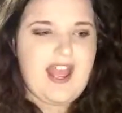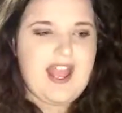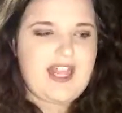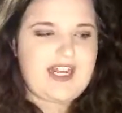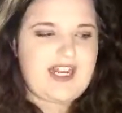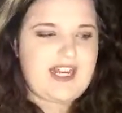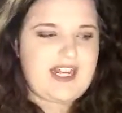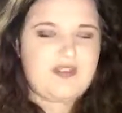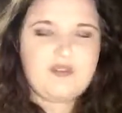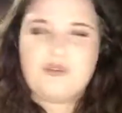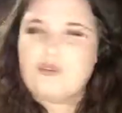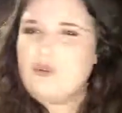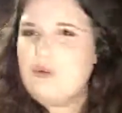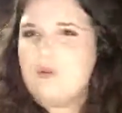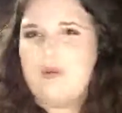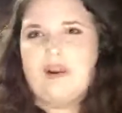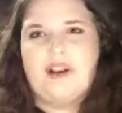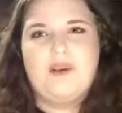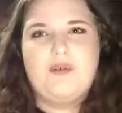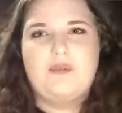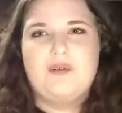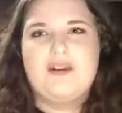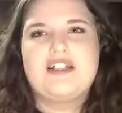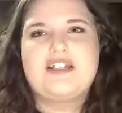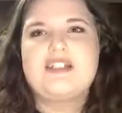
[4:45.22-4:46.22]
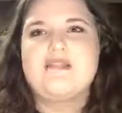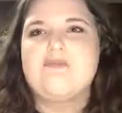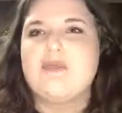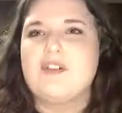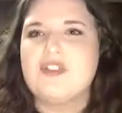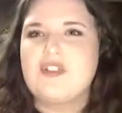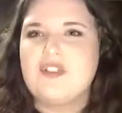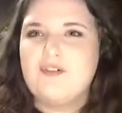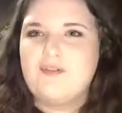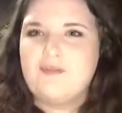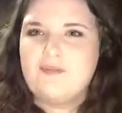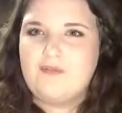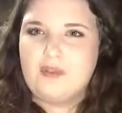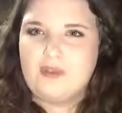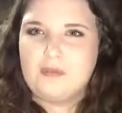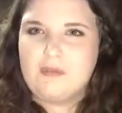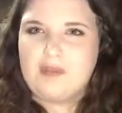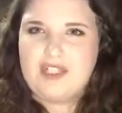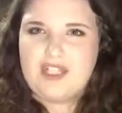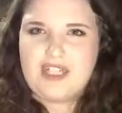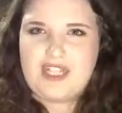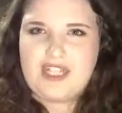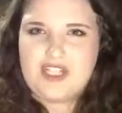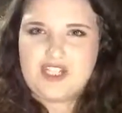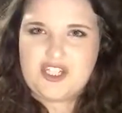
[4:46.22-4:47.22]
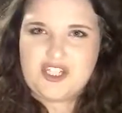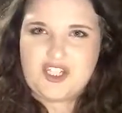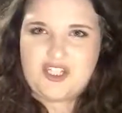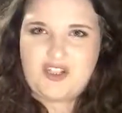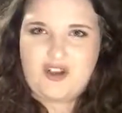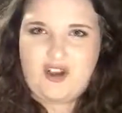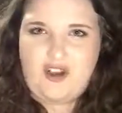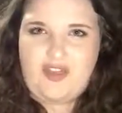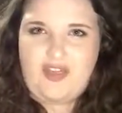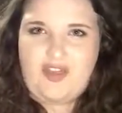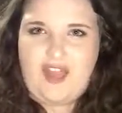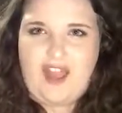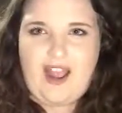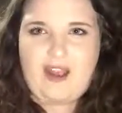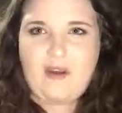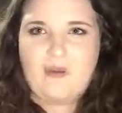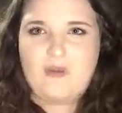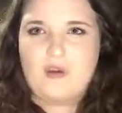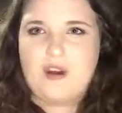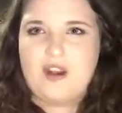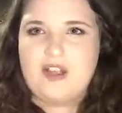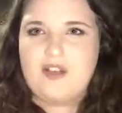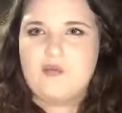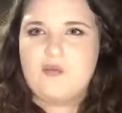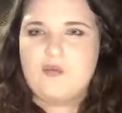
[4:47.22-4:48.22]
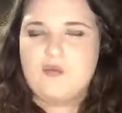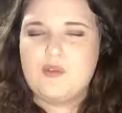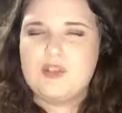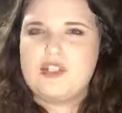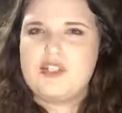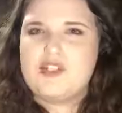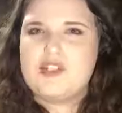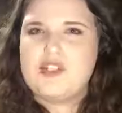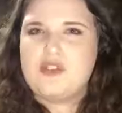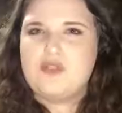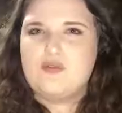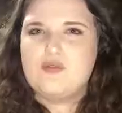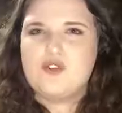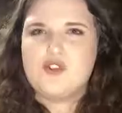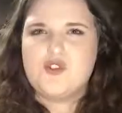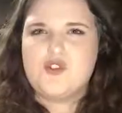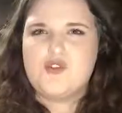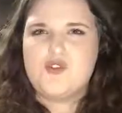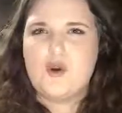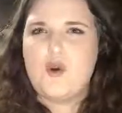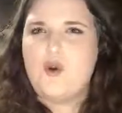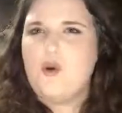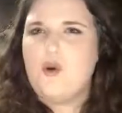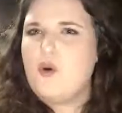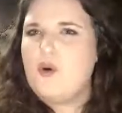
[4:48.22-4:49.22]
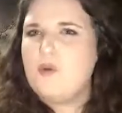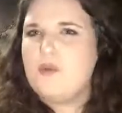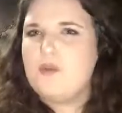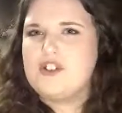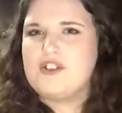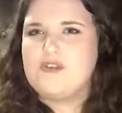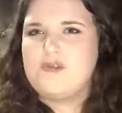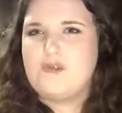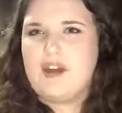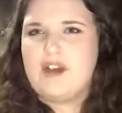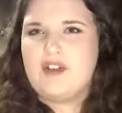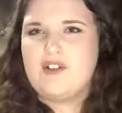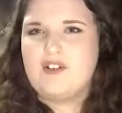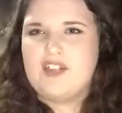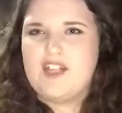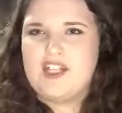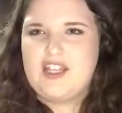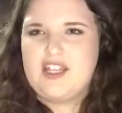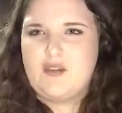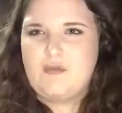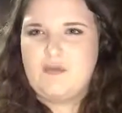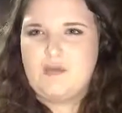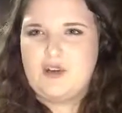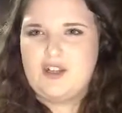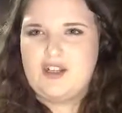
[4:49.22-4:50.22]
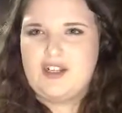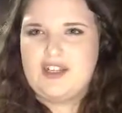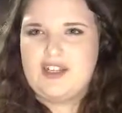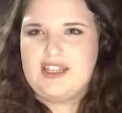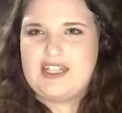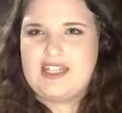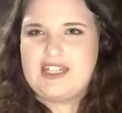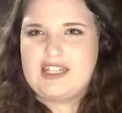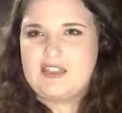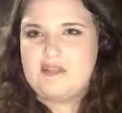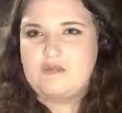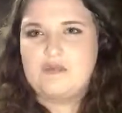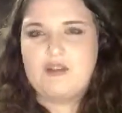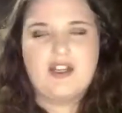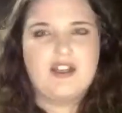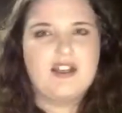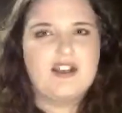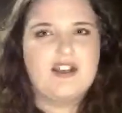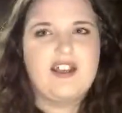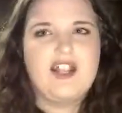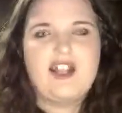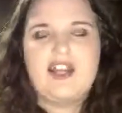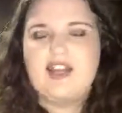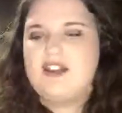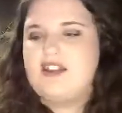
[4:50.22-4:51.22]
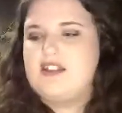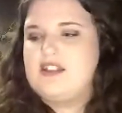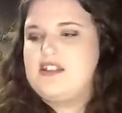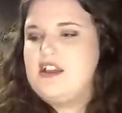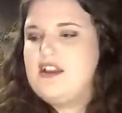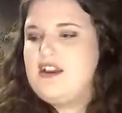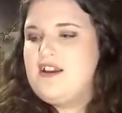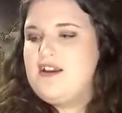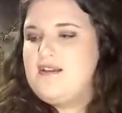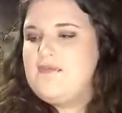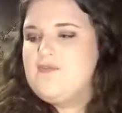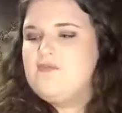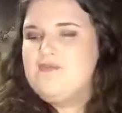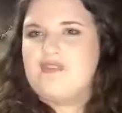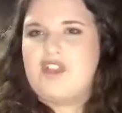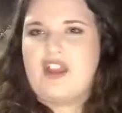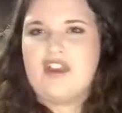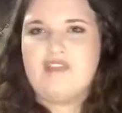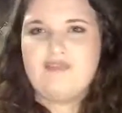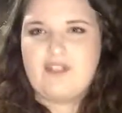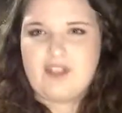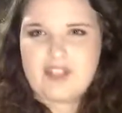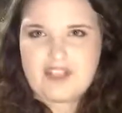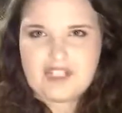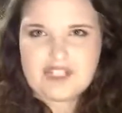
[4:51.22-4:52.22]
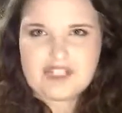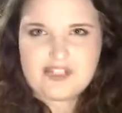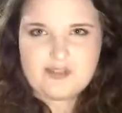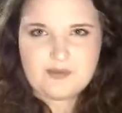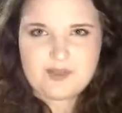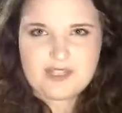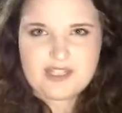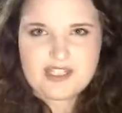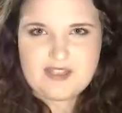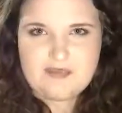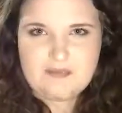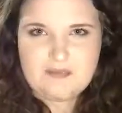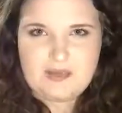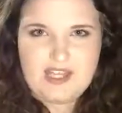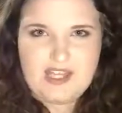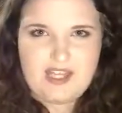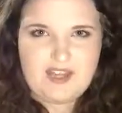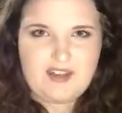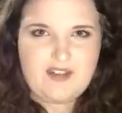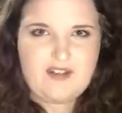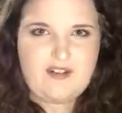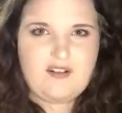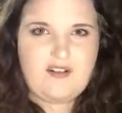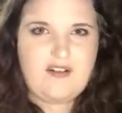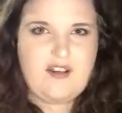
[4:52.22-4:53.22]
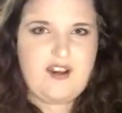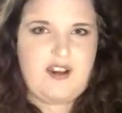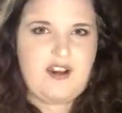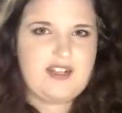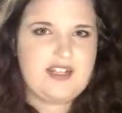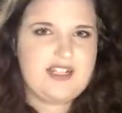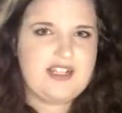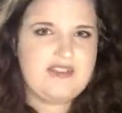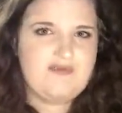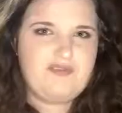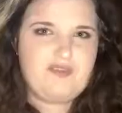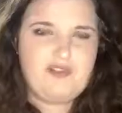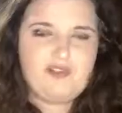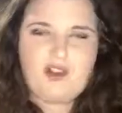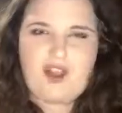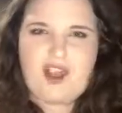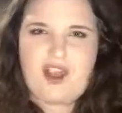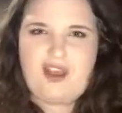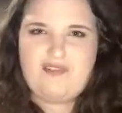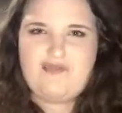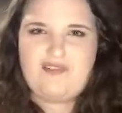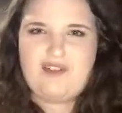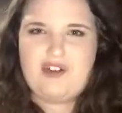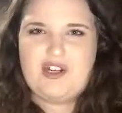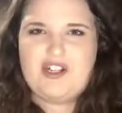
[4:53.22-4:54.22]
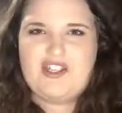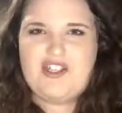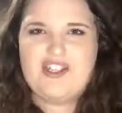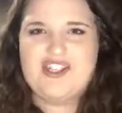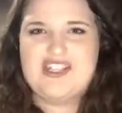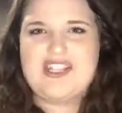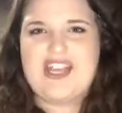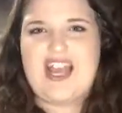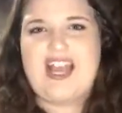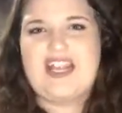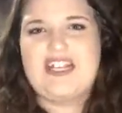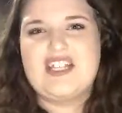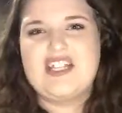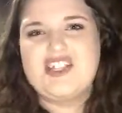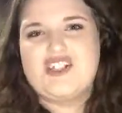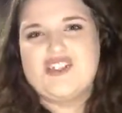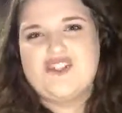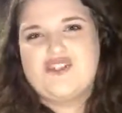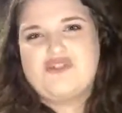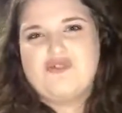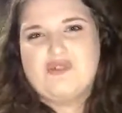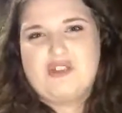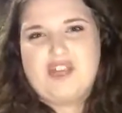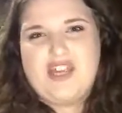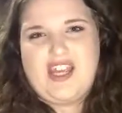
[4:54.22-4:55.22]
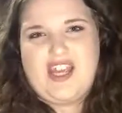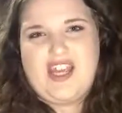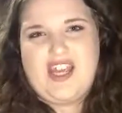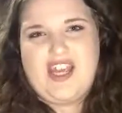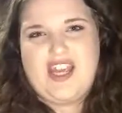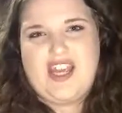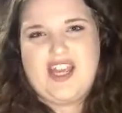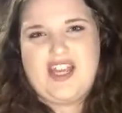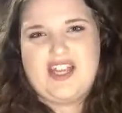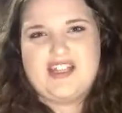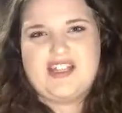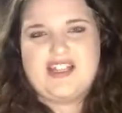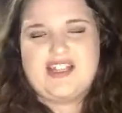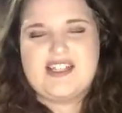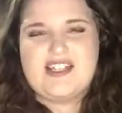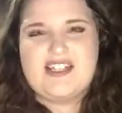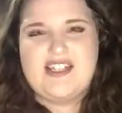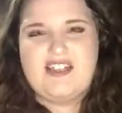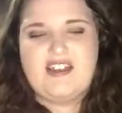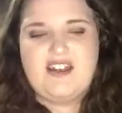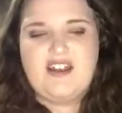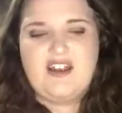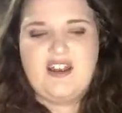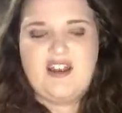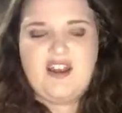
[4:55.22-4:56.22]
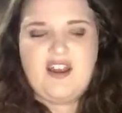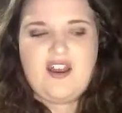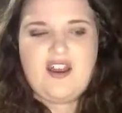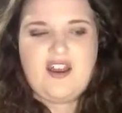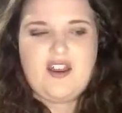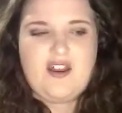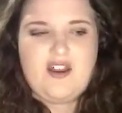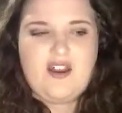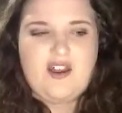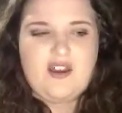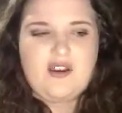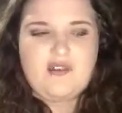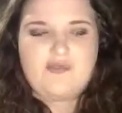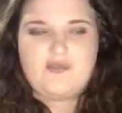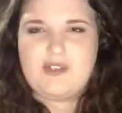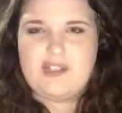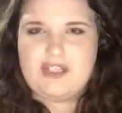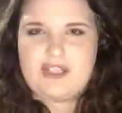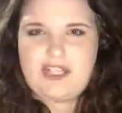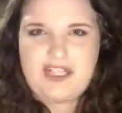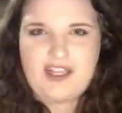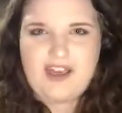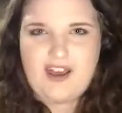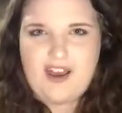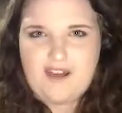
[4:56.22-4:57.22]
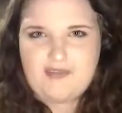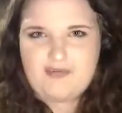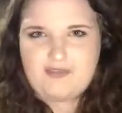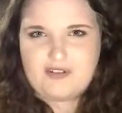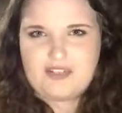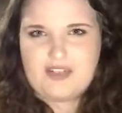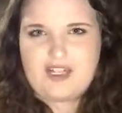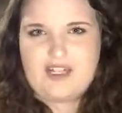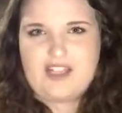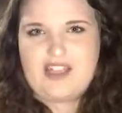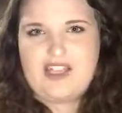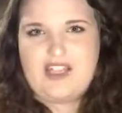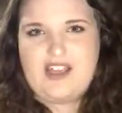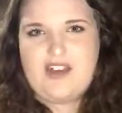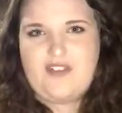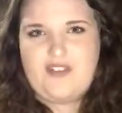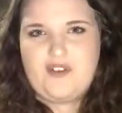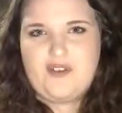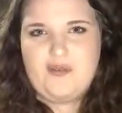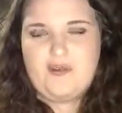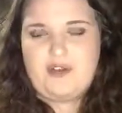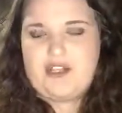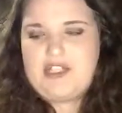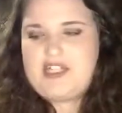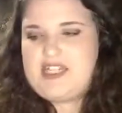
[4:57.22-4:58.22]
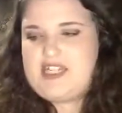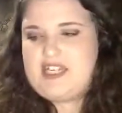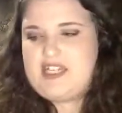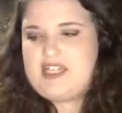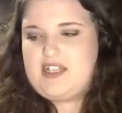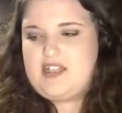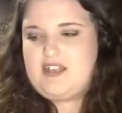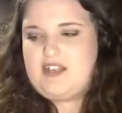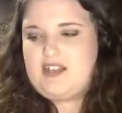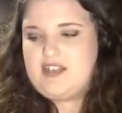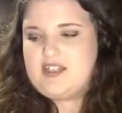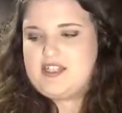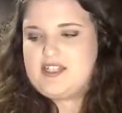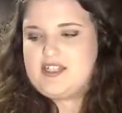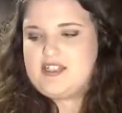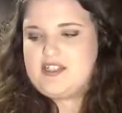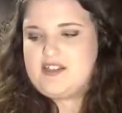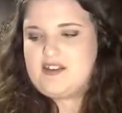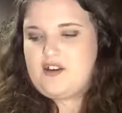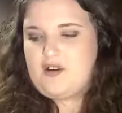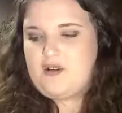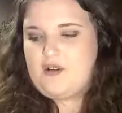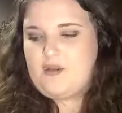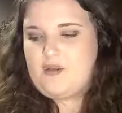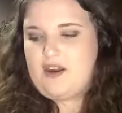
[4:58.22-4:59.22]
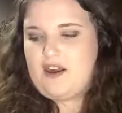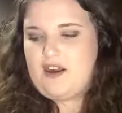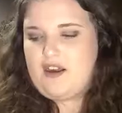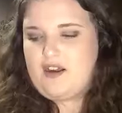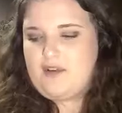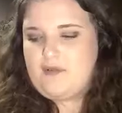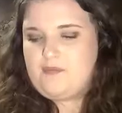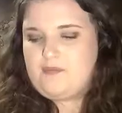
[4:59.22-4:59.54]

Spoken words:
And I don't know what it was, but the formulation on that one was so much better than the one on this one. And I find this one to be not as full coverage. It's kind of streaky. It doesn't really cover like the other one did. So